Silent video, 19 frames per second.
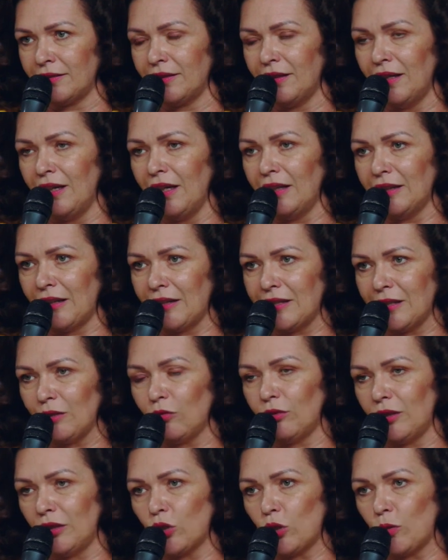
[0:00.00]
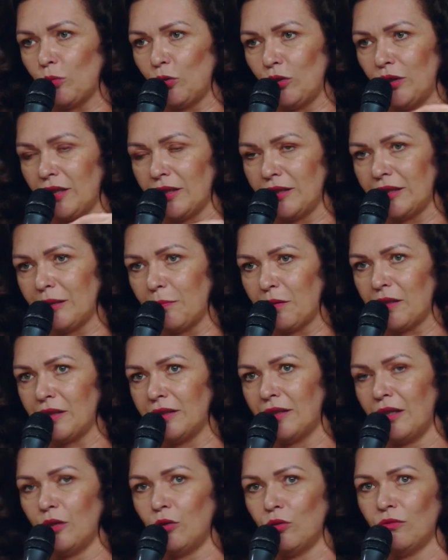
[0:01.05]
donating, but you
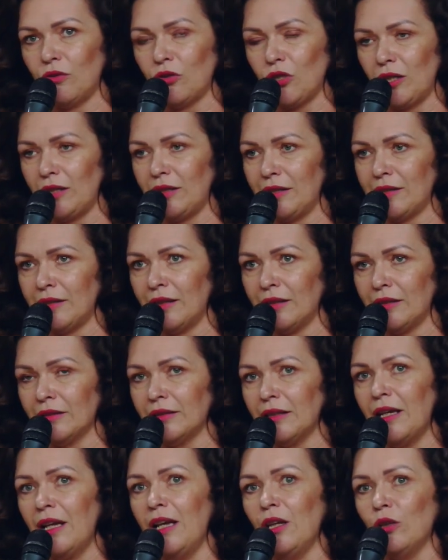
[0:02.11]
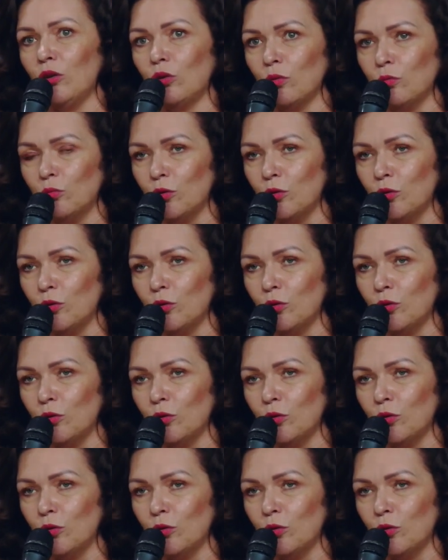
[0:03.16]
also need to